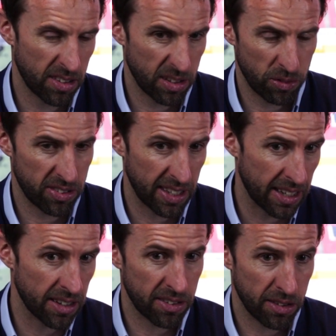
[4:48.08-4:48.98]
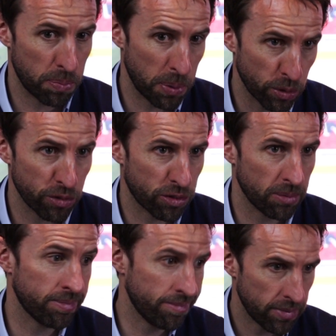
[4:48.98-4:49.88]
the resilience is built
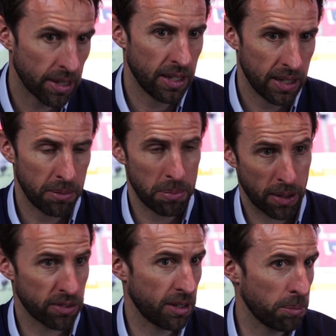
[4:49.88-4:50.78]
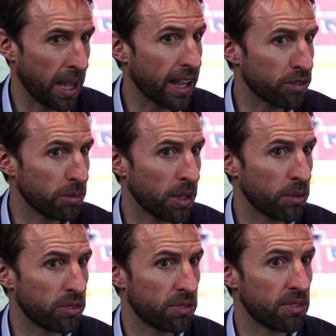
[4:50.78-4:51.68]
from bouncing back from
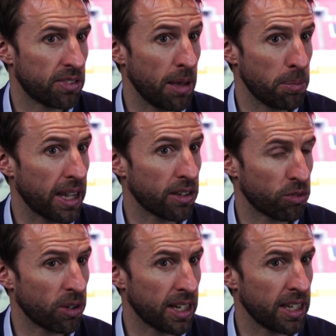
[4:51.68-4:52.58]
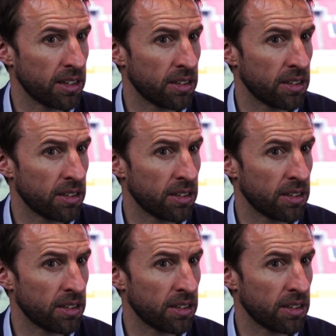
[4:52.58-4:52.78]
those setbacks, really,